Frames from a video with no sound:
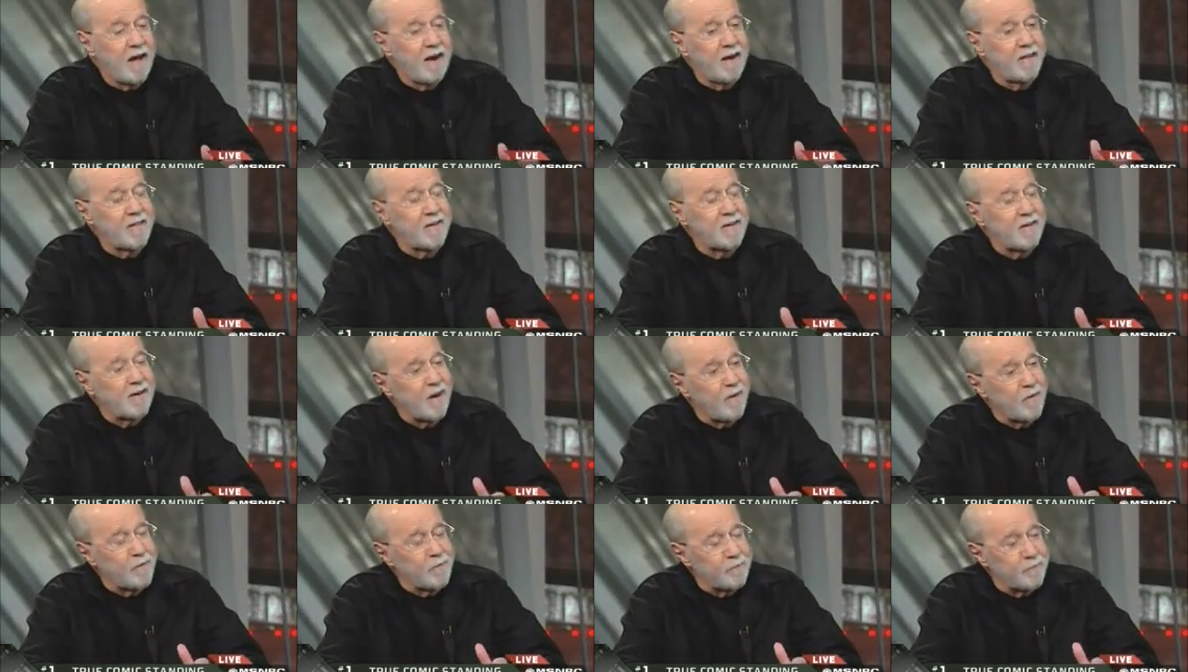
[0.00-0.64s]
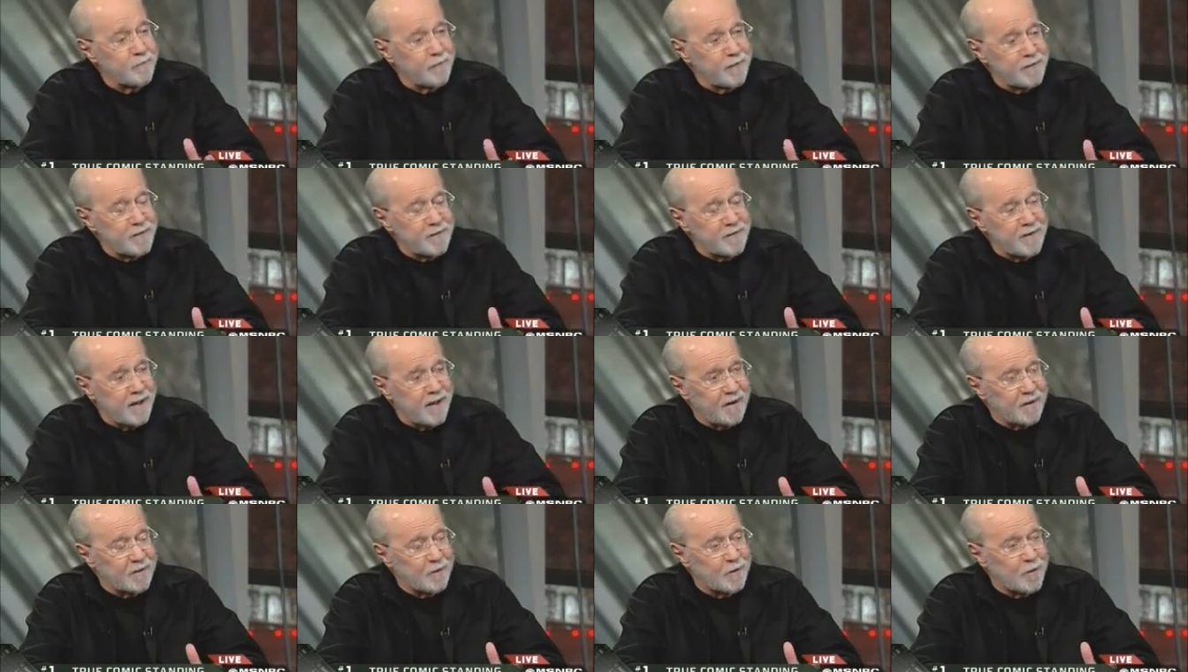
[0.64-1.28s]
And I think Larry
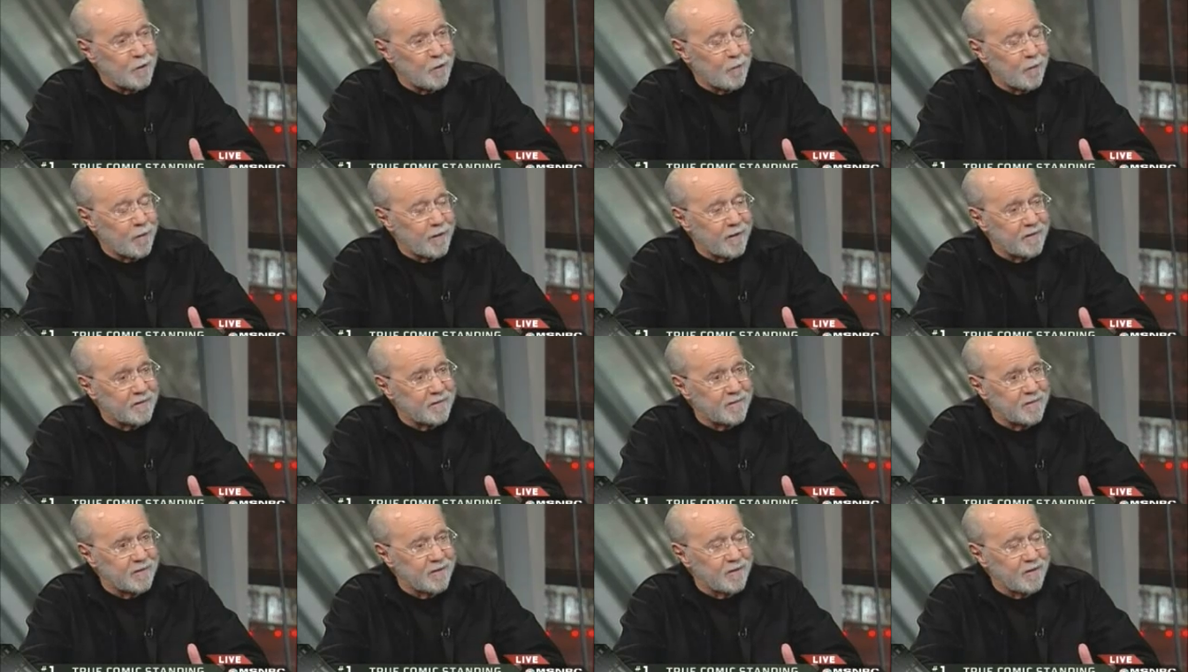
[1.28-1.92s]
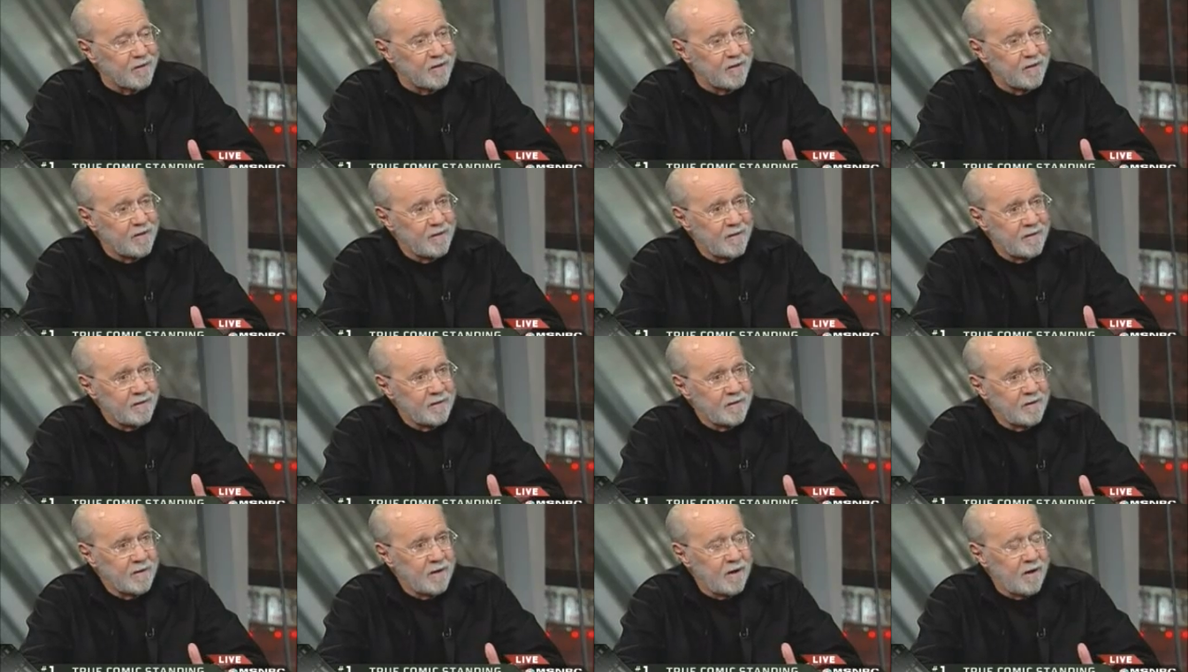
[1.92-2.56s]
Flint had a go at it there.
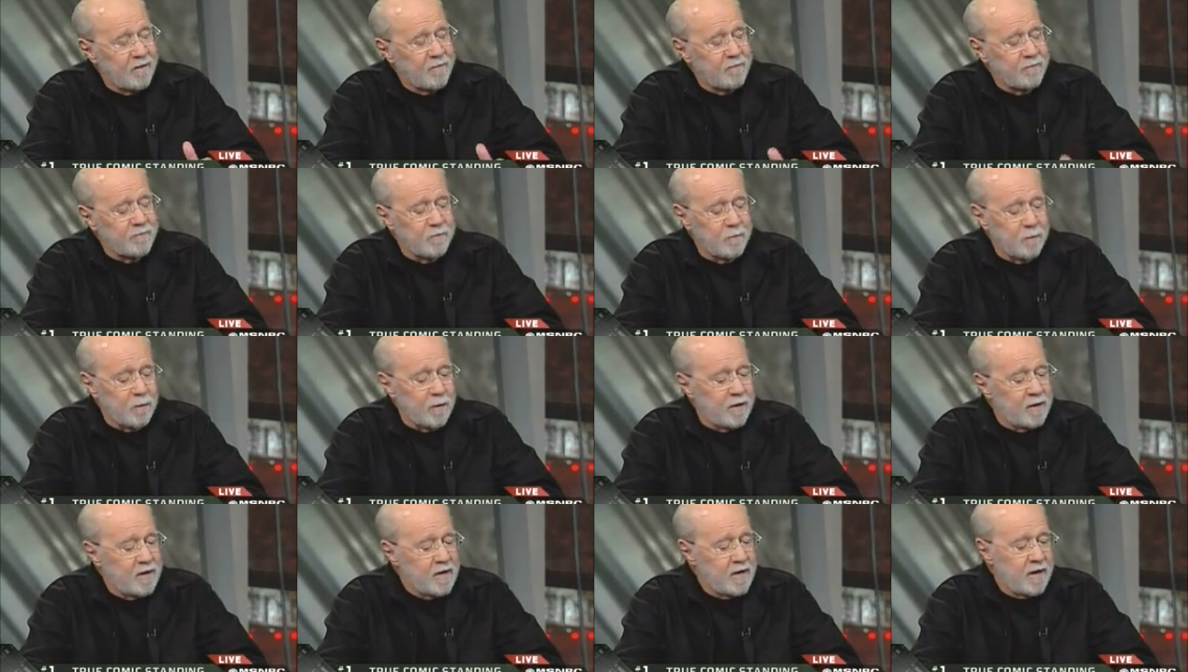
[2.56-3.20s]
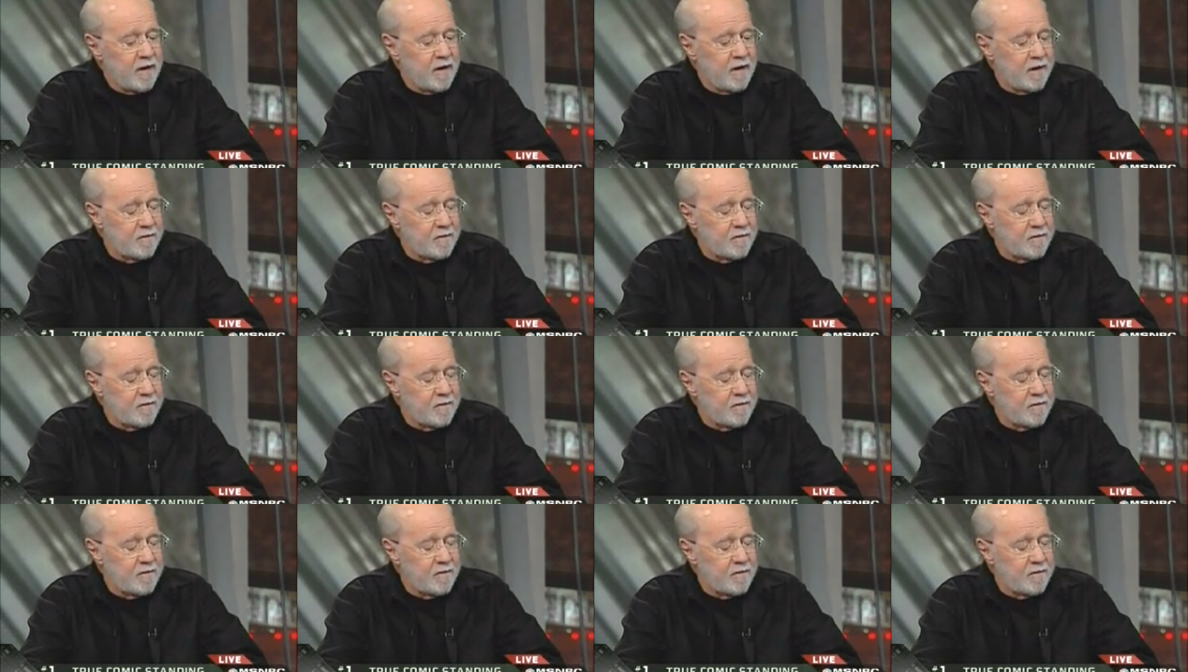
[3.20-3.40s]
For a while.